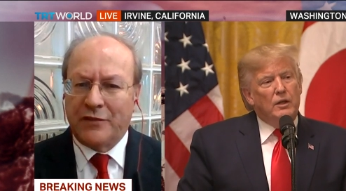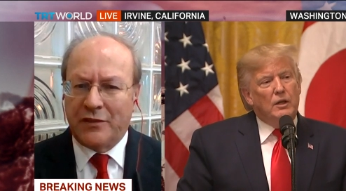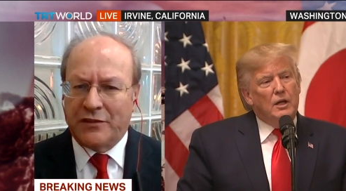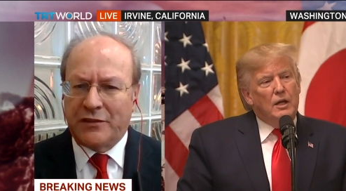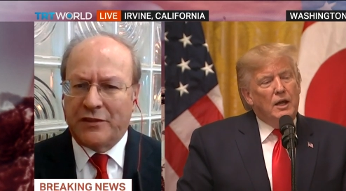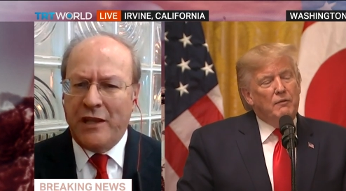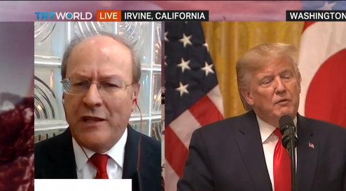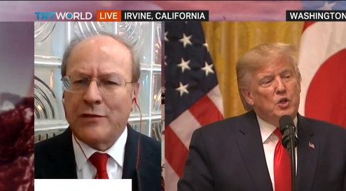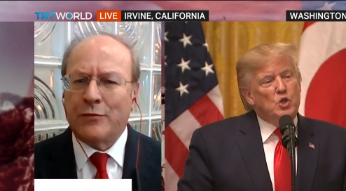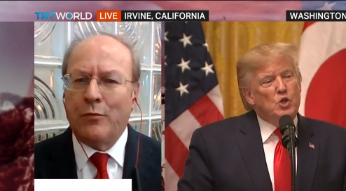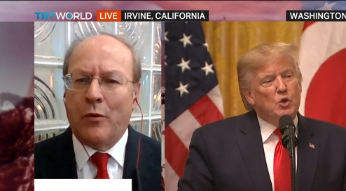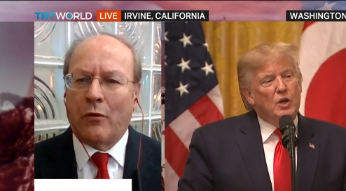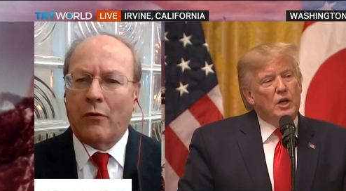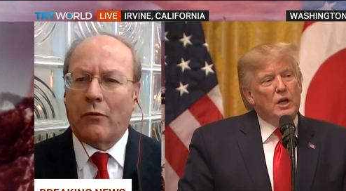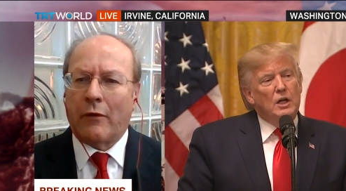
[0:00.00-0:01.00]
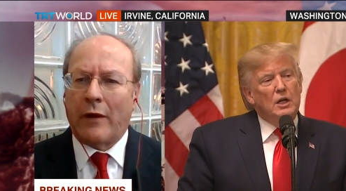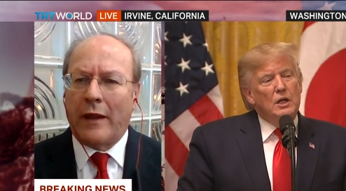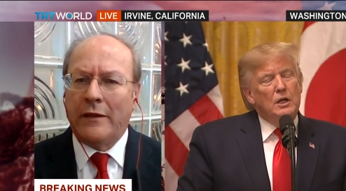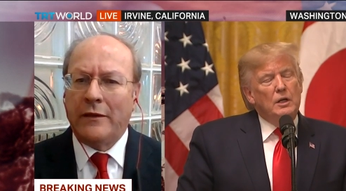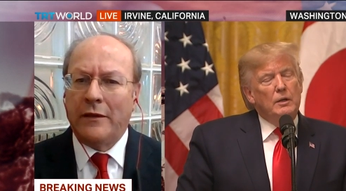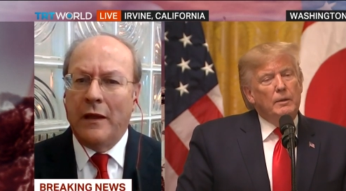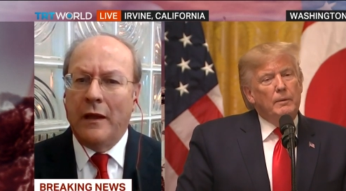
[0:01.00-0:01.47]
Speaker 1: If the teeth were
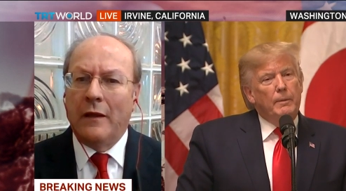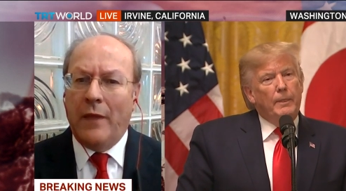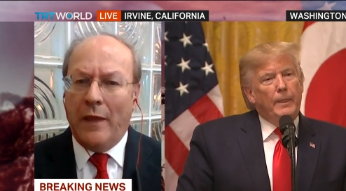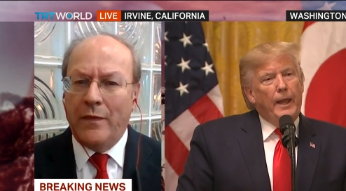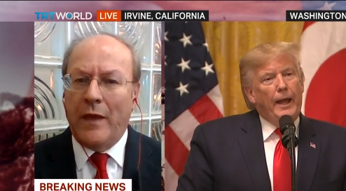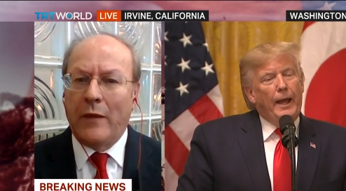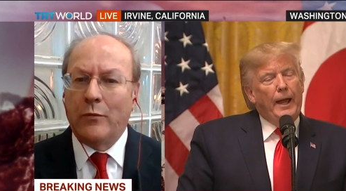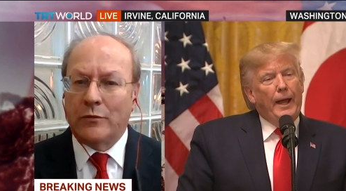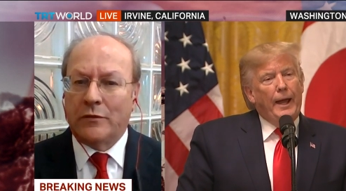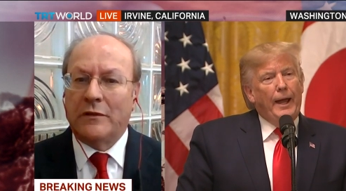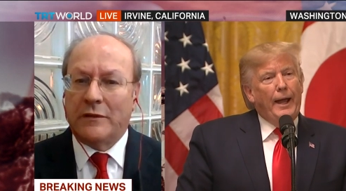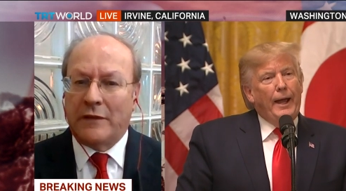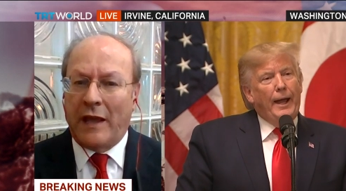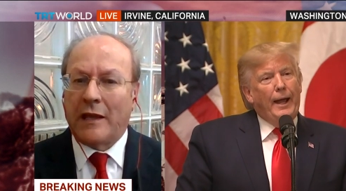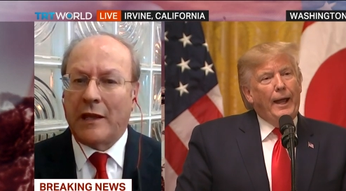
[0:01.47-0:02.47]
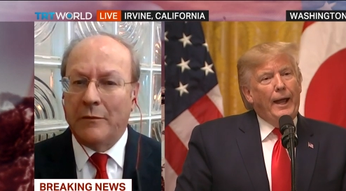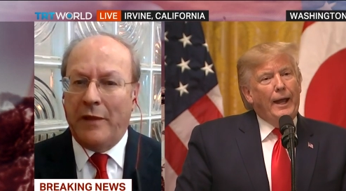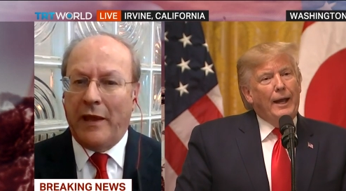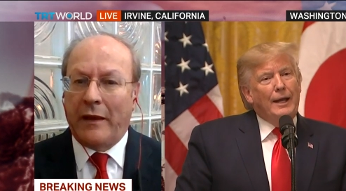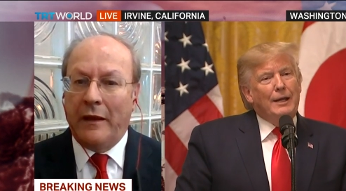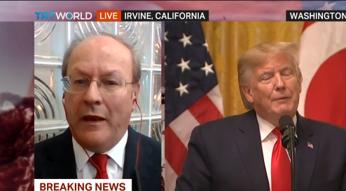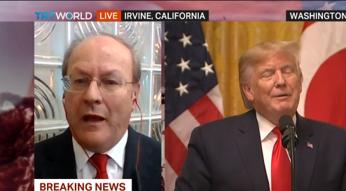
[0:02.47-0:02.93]
great, then they would
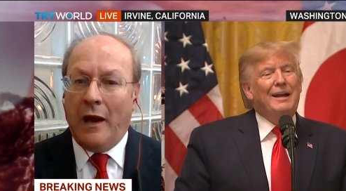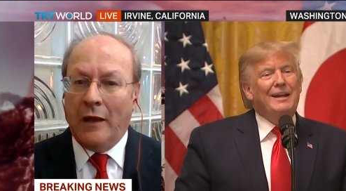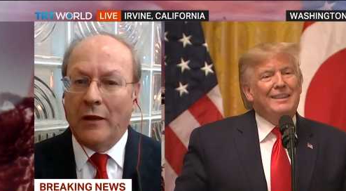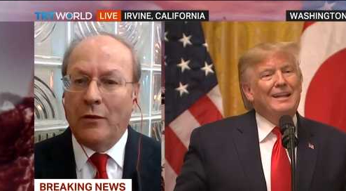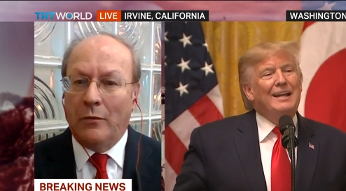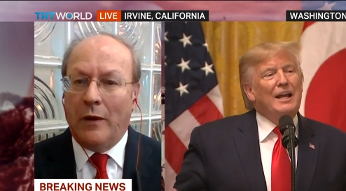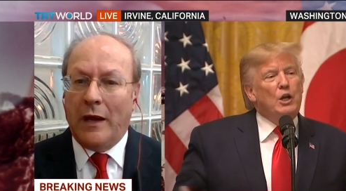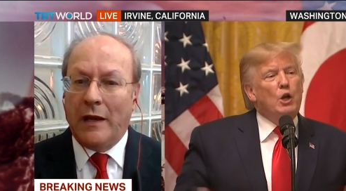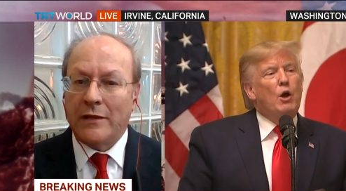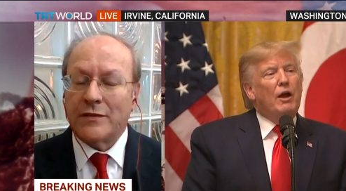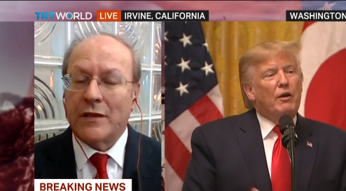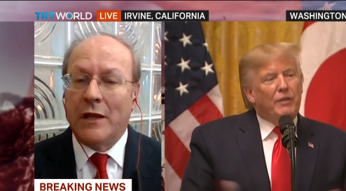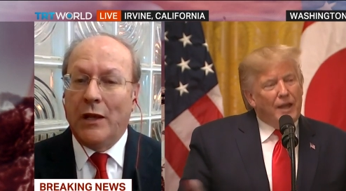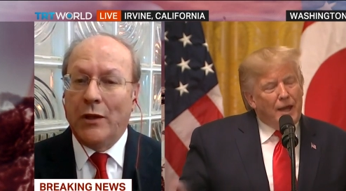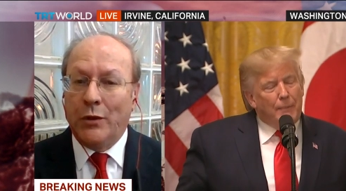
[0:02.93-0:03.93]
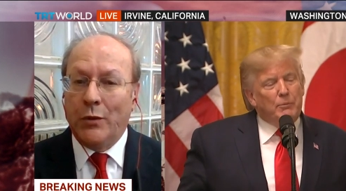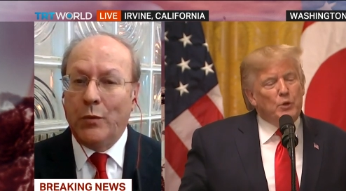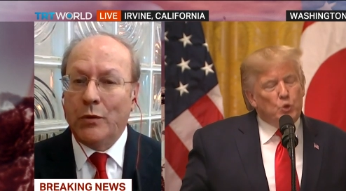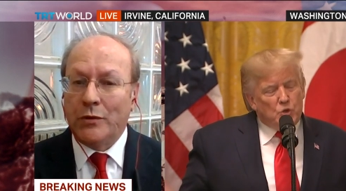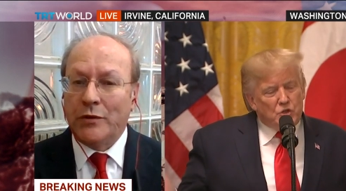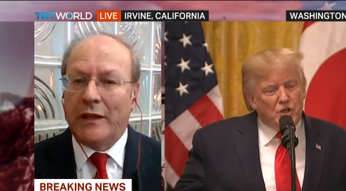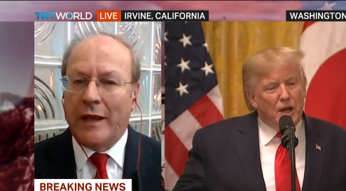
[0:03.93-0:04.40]
take them in. Otherwise,
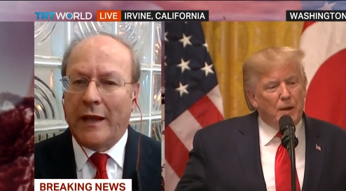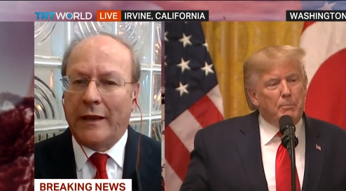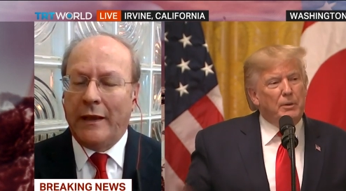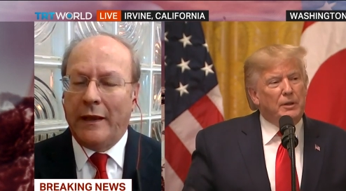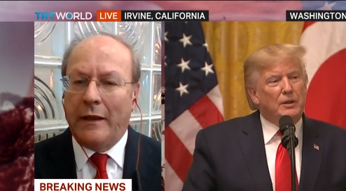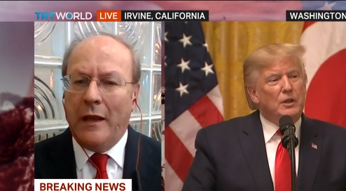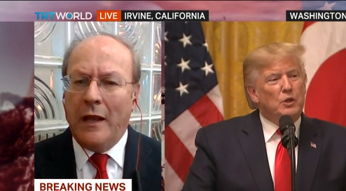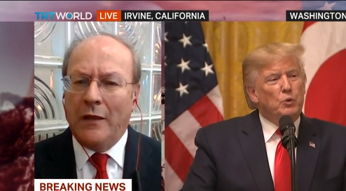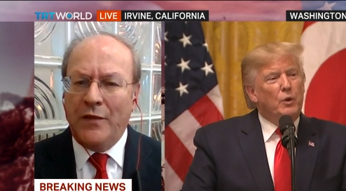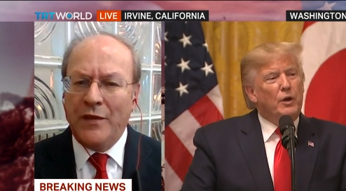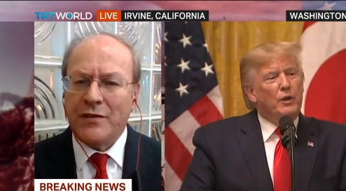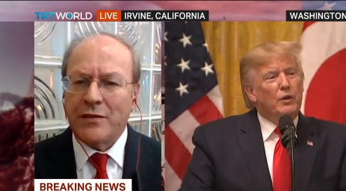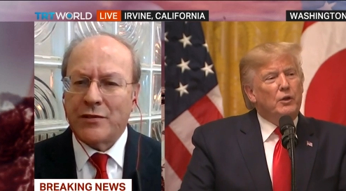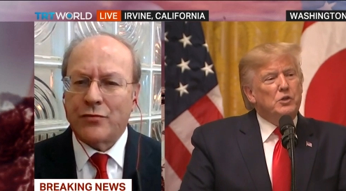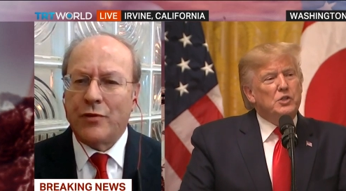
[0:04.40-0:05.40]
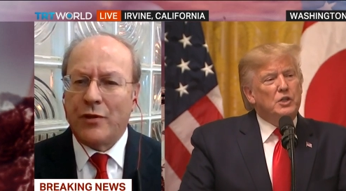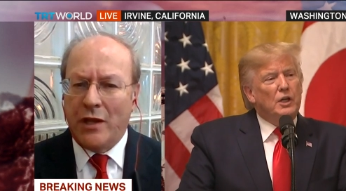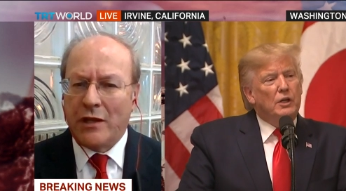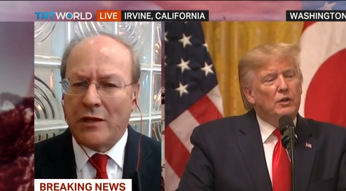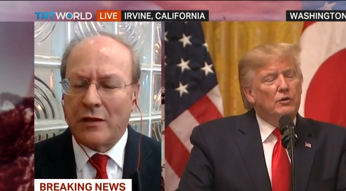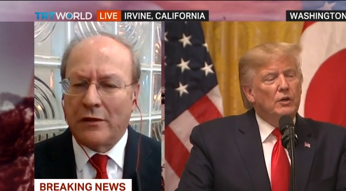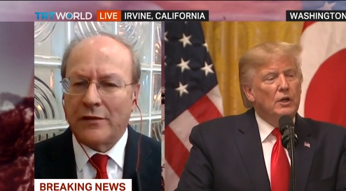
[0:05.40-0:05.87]
you wouldn't get in. This is
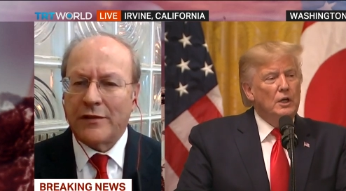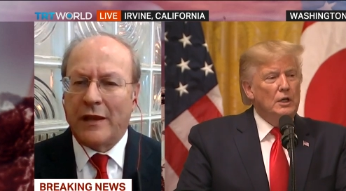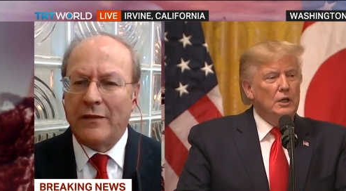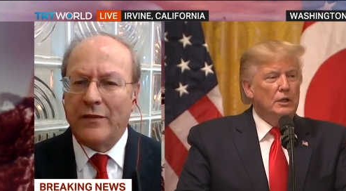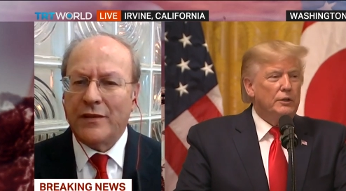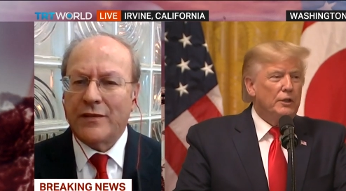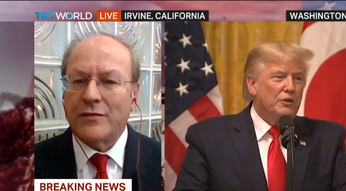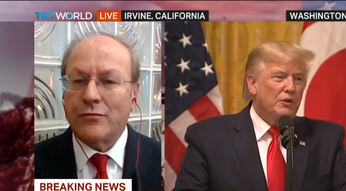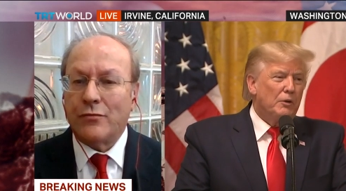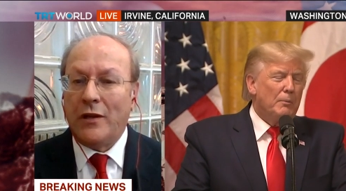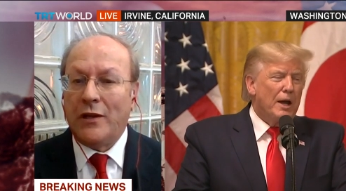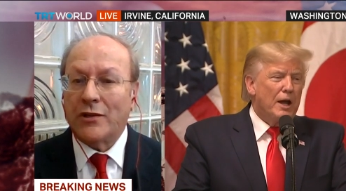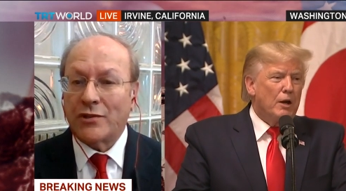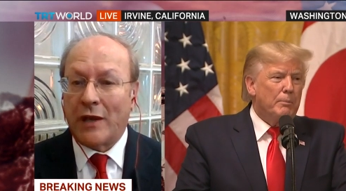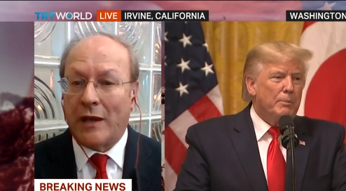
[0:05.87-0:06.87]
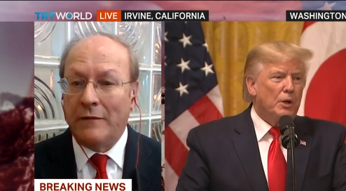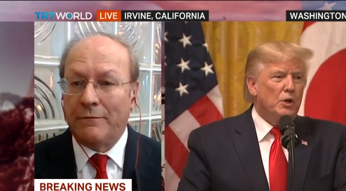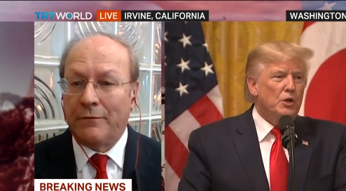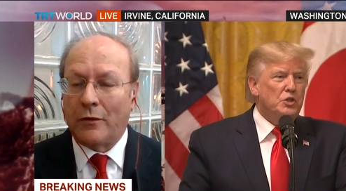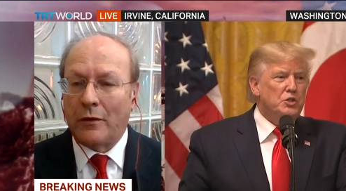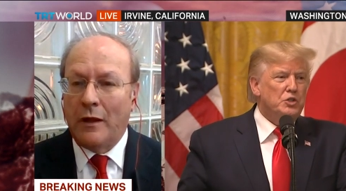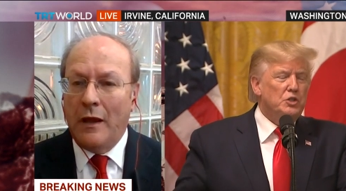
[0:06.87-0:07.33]
ridiculous, and this is really
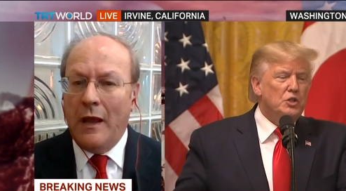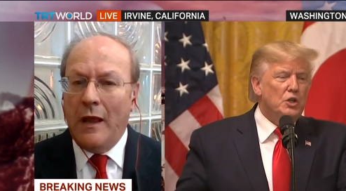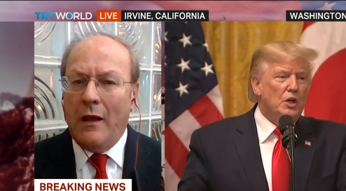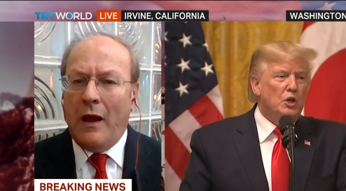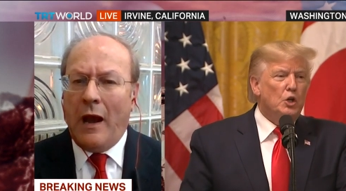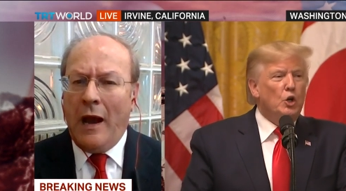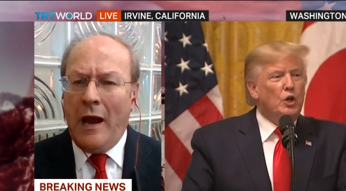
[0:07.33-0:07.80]
shameful.